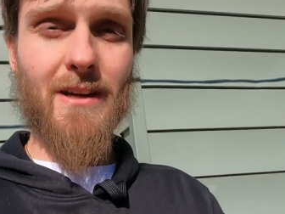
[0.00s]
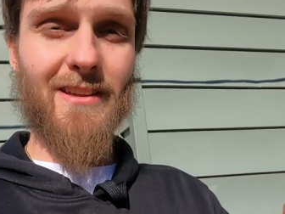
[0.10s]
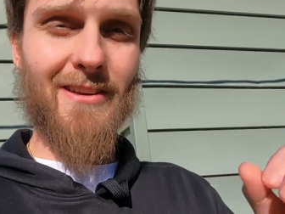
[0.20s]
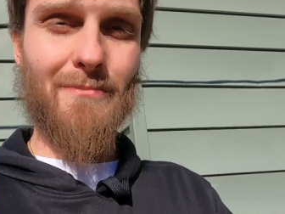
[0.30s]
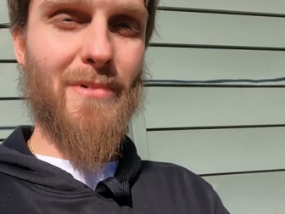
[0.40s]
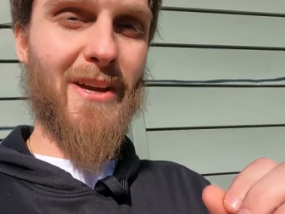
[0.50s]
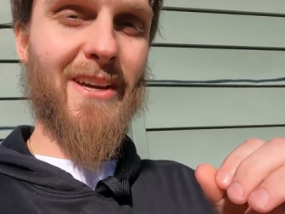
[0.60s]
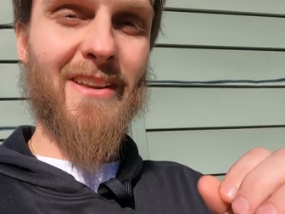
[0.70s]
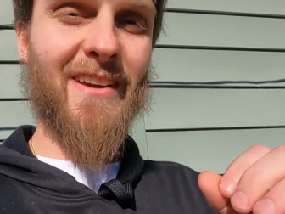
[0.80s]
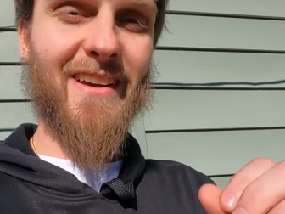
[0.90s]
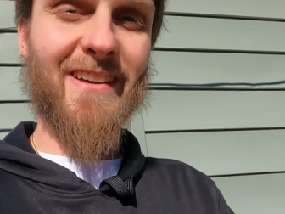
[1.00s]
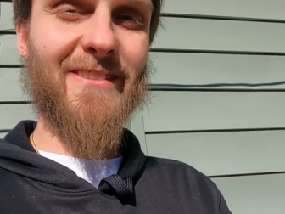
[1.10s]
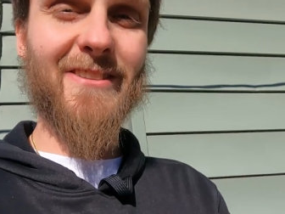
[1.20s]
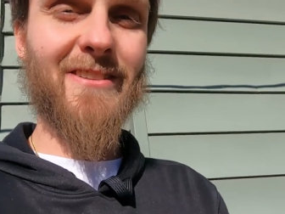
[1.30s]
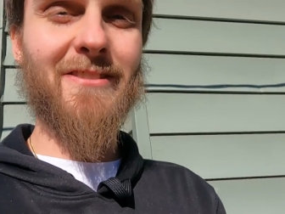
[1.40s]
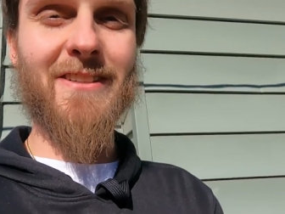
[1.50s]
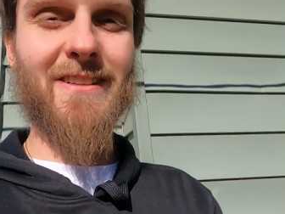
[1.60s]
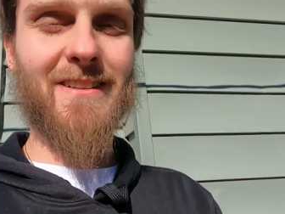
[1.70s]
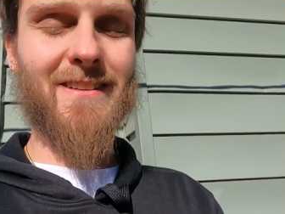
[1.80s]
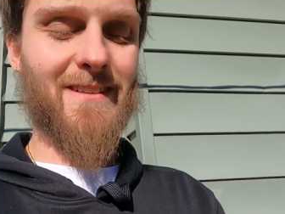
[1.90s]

and they made a living